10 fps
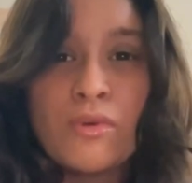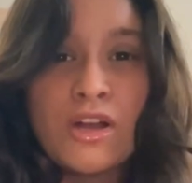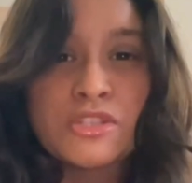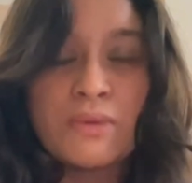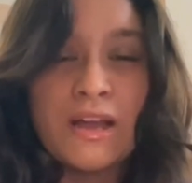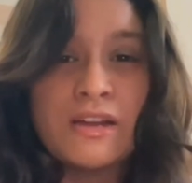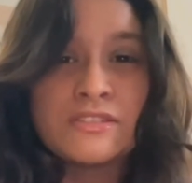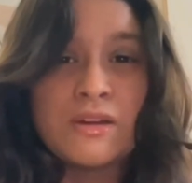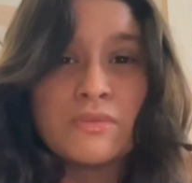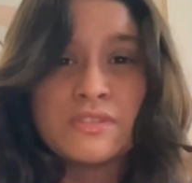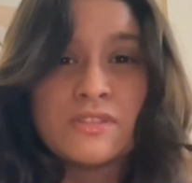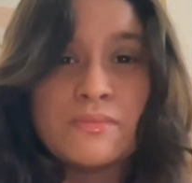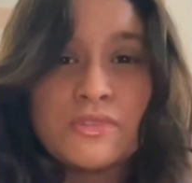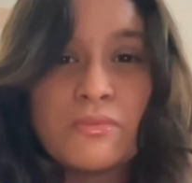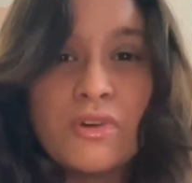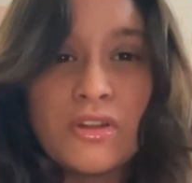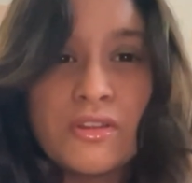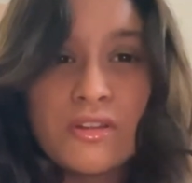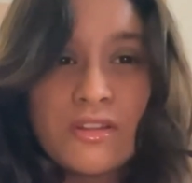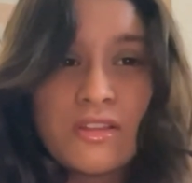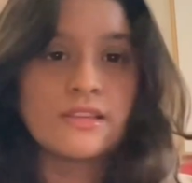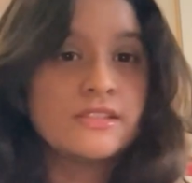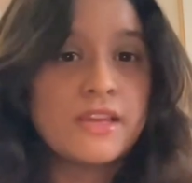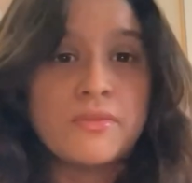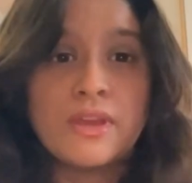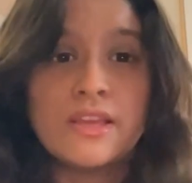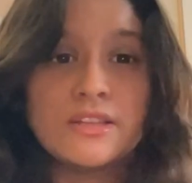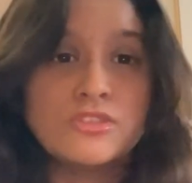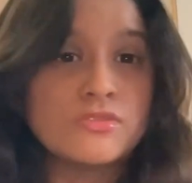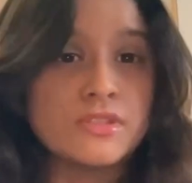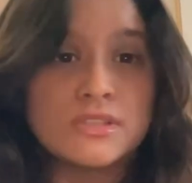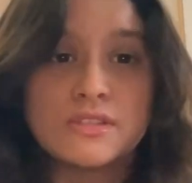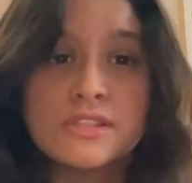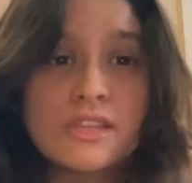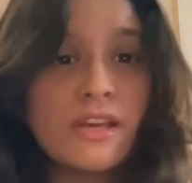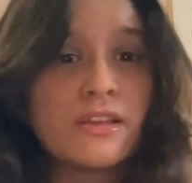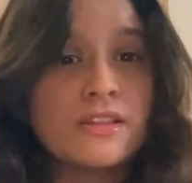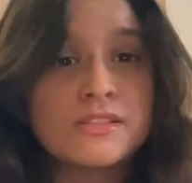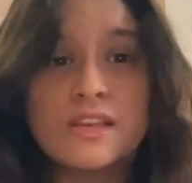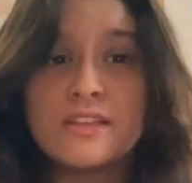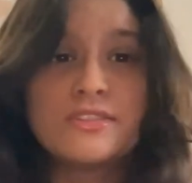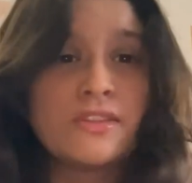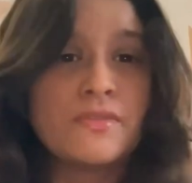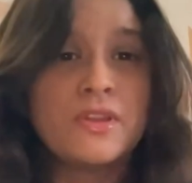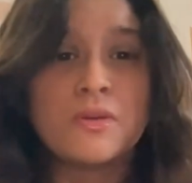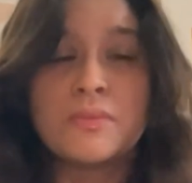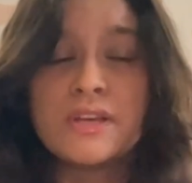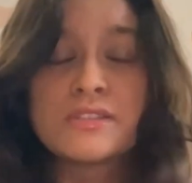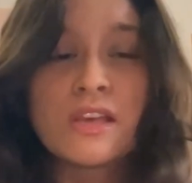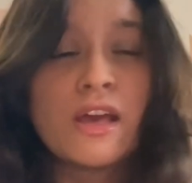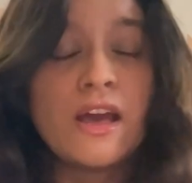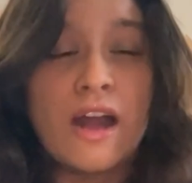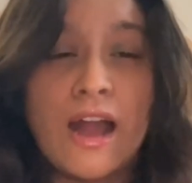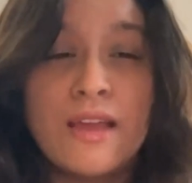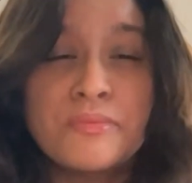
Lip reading: wash my eyes out with Zum-Zum water. Let's get right into it. Let's get into the video, because I'm